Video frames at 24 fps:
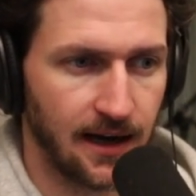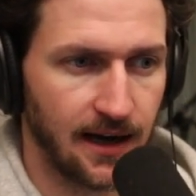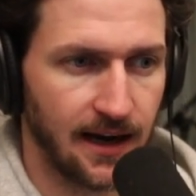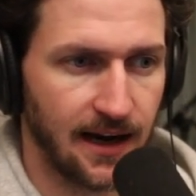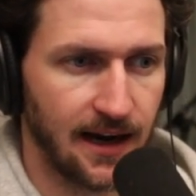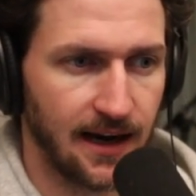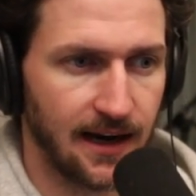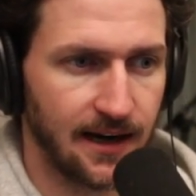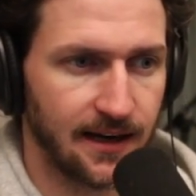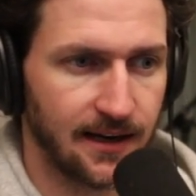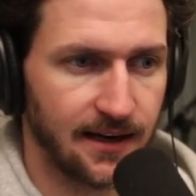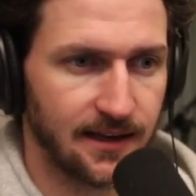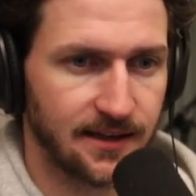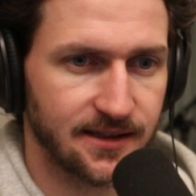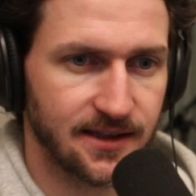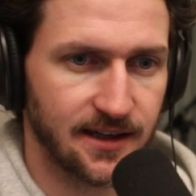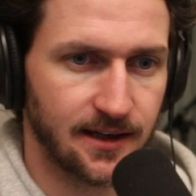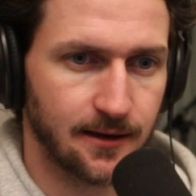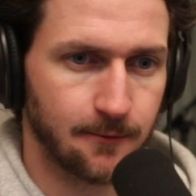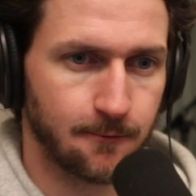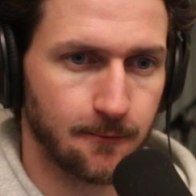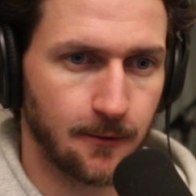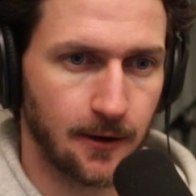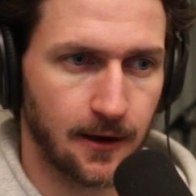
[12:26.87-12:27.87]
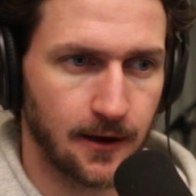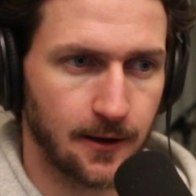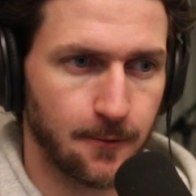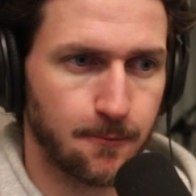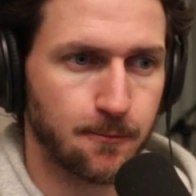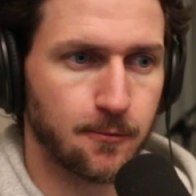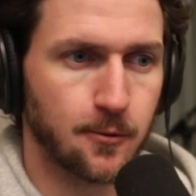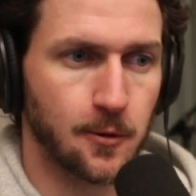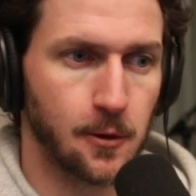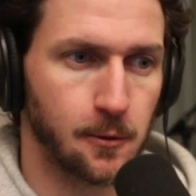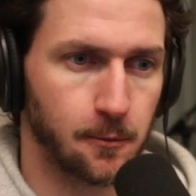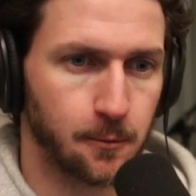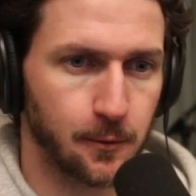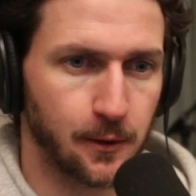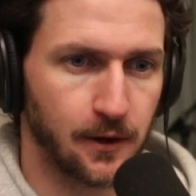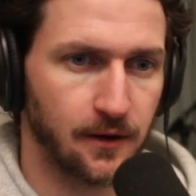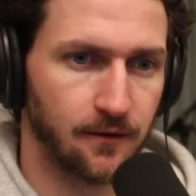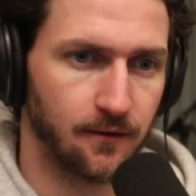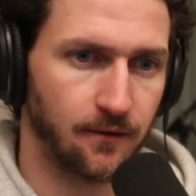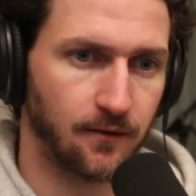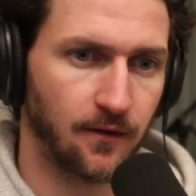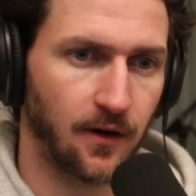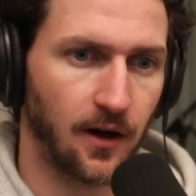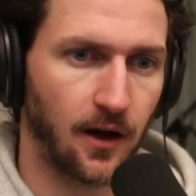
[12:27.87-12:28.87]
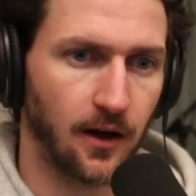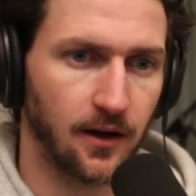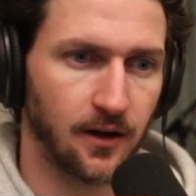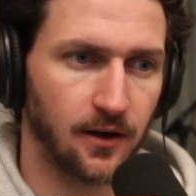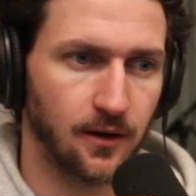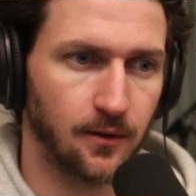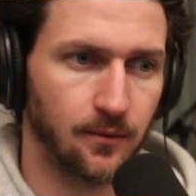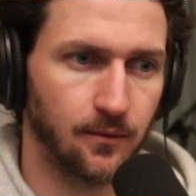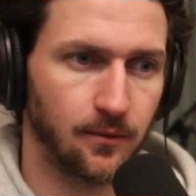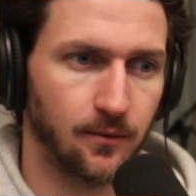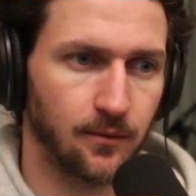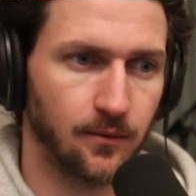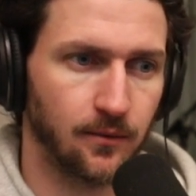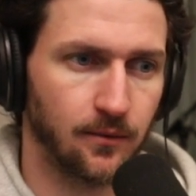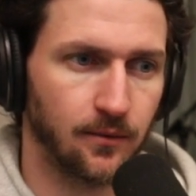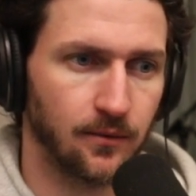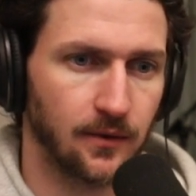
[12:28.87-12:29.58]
And it's at an appropriate volume